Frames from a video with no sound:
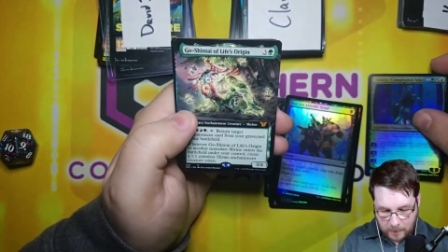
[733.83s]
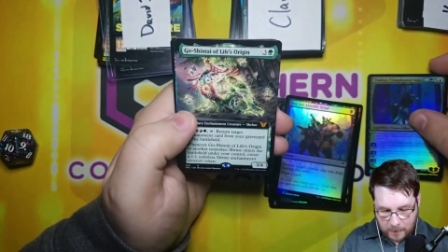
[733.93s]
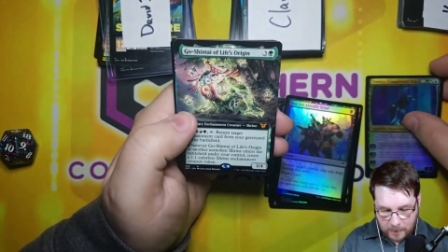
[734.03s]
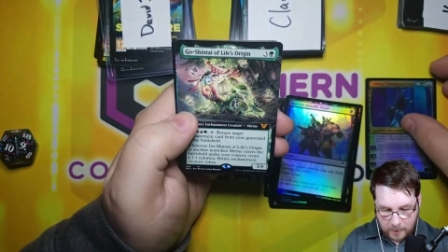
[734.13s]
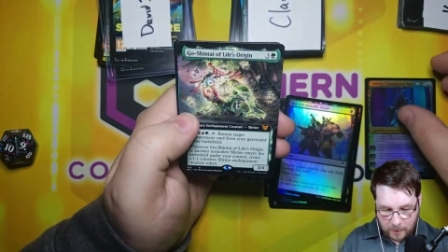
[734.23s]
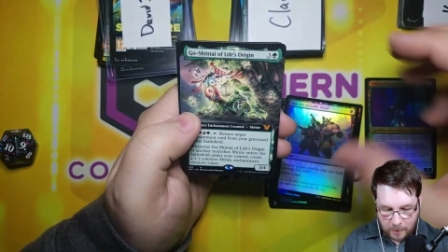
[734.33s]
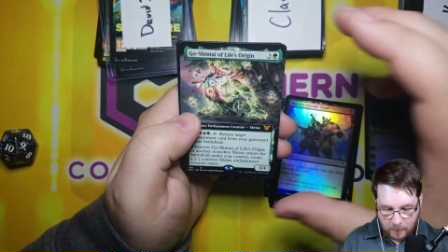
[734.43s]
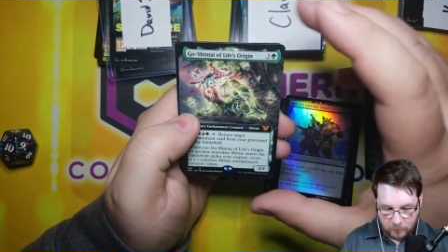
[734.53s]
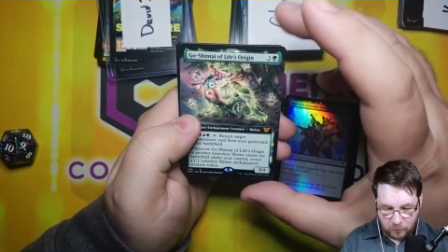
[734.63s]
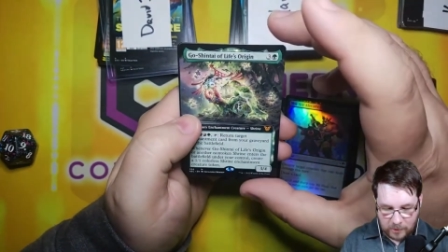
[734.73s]
Got a
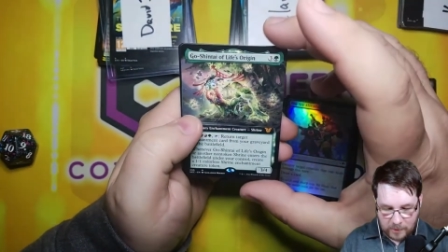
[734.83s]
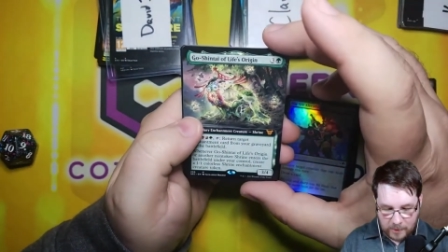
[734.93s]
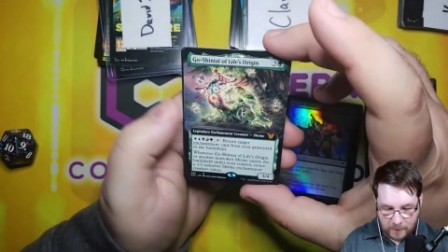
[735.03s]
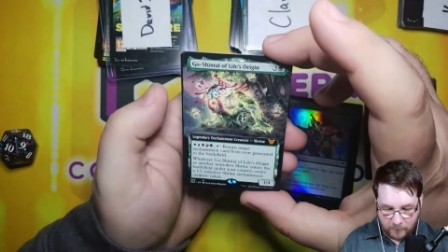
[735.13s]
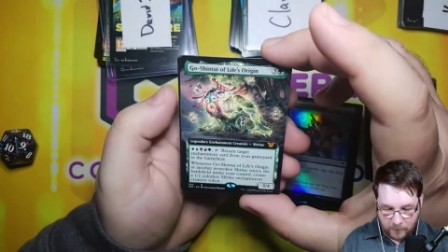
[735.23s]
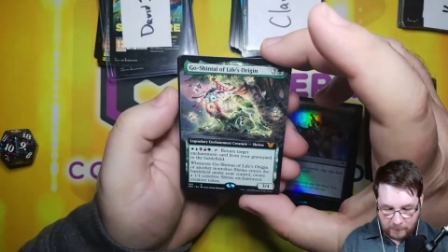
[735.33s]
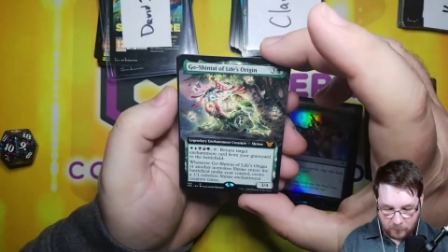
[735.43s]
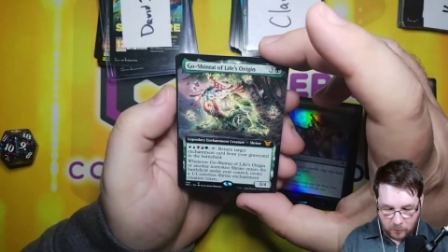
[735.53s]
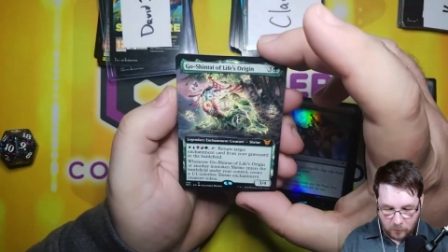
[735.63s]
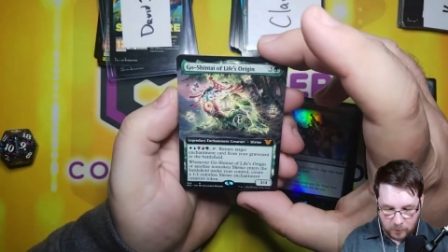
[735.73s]
Go Shintai of
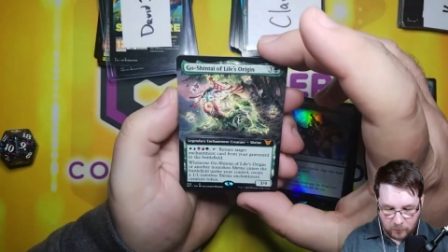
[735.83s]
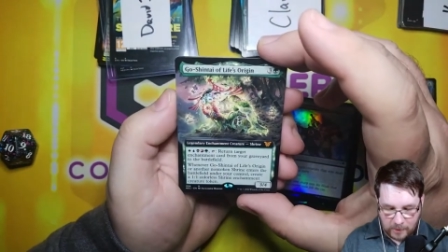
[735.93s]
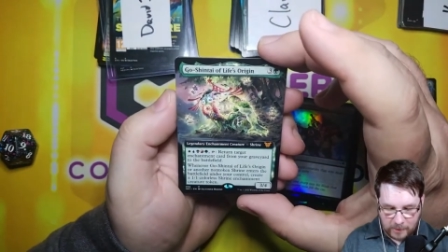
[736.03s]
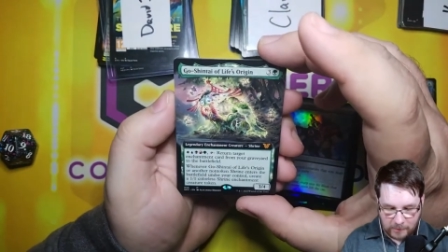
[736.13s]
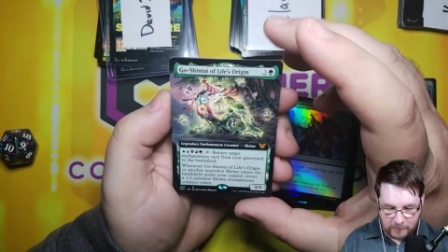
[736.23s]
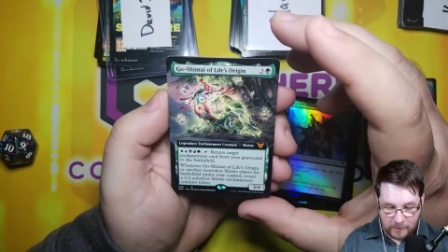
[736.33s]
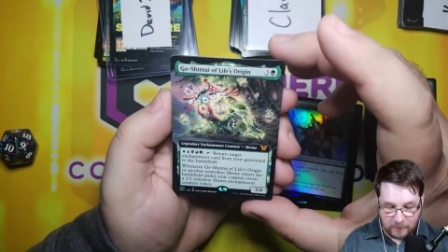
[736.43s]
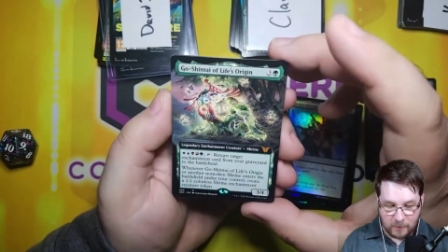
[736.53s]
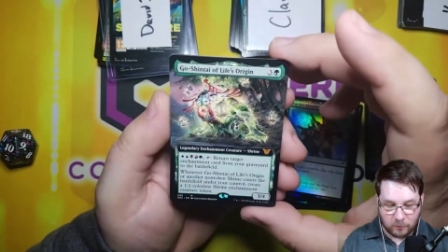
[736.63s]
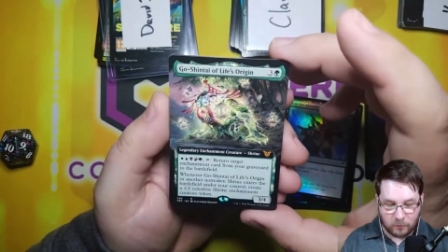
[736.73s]
Life's Origin. This
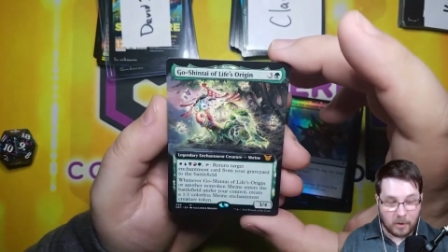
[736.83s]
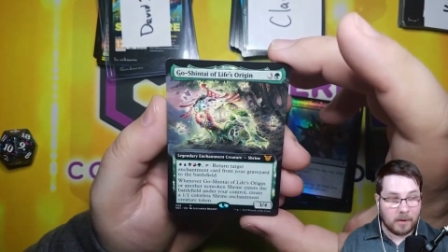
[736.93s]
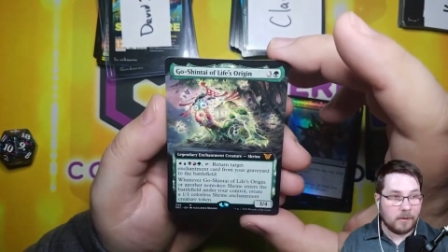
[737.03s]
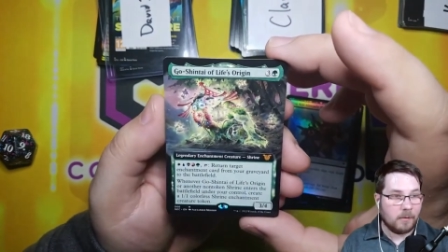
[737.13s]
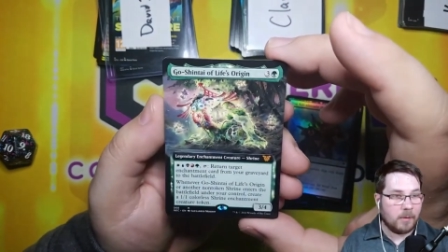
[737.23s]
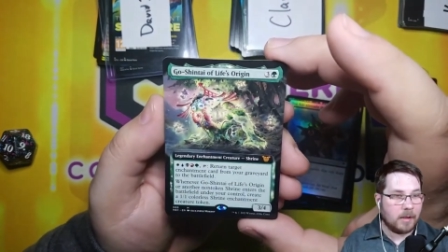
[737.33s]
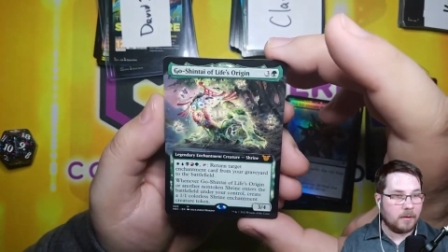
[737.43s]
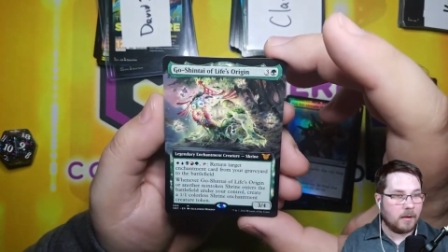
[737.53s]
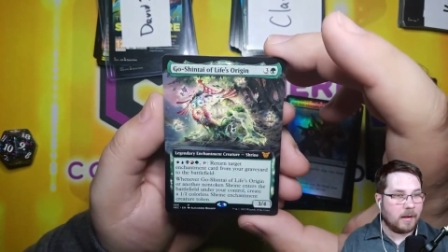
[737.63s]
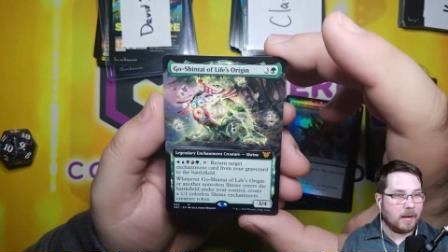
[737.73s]
is the Shrine
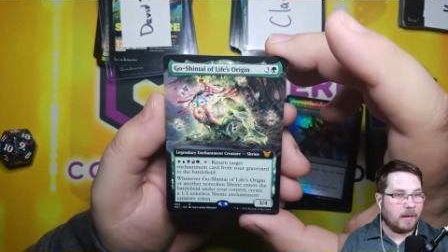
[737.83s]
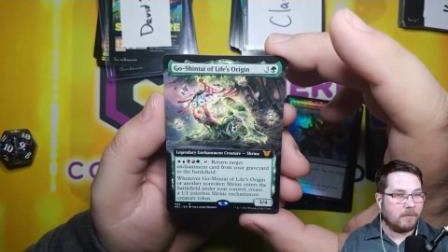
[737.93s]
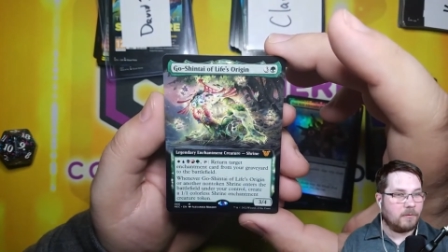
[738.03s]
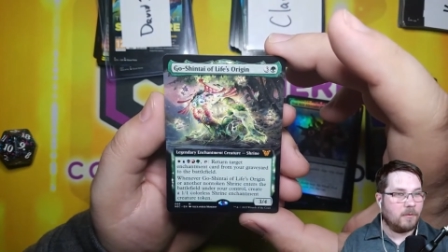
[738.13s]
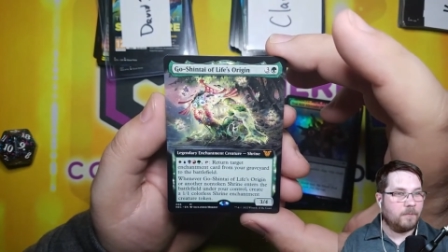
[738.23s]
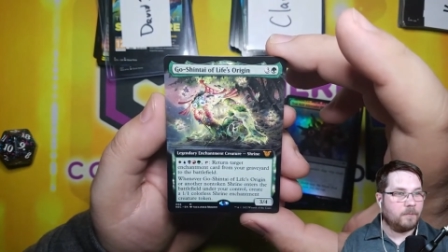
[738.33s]
Commander, I guess.